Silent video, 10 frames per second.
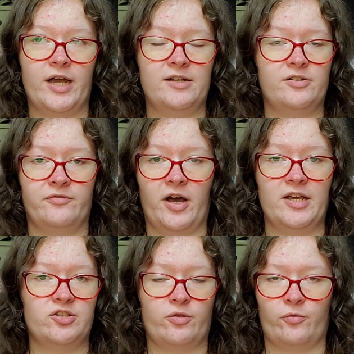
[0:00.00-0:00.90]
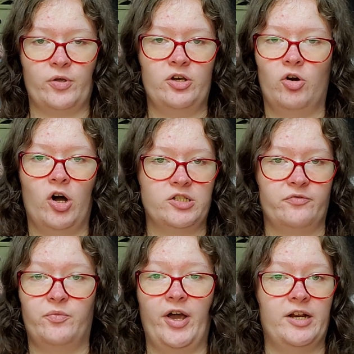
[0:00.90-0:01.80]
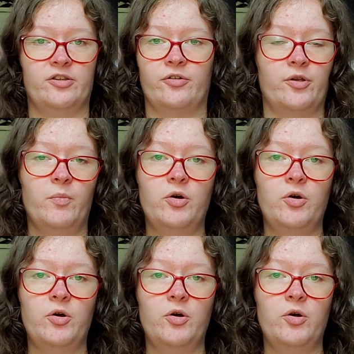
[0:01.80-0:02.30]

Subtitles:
had devised 3 laws of planetary